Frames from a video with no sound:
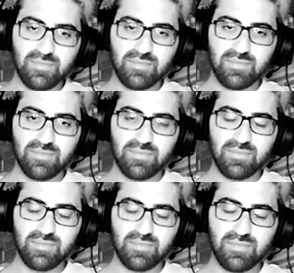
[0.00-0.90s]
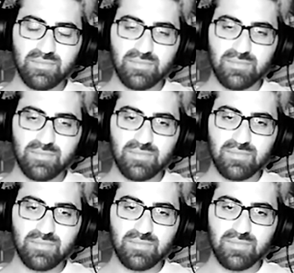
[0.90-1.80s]

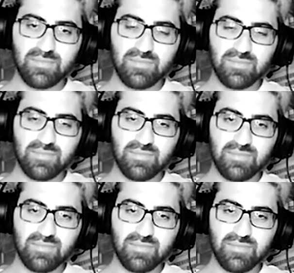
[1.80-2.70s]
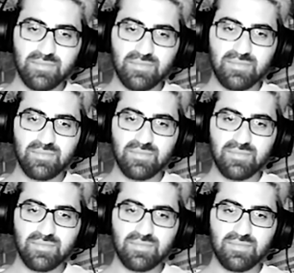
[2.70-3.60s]

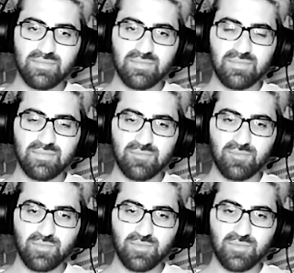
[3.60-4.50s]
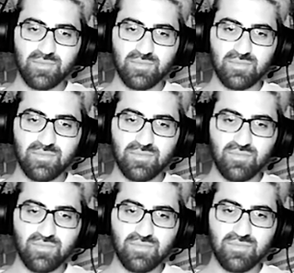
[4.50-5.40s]

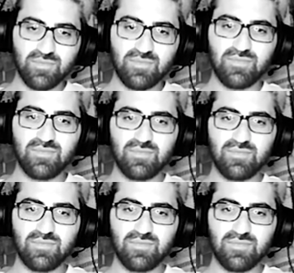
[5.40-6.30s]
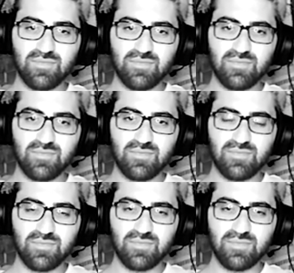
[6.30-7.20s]

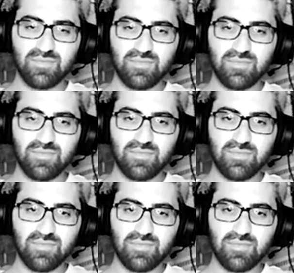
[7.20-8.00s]
No words are spoken by the person on screen.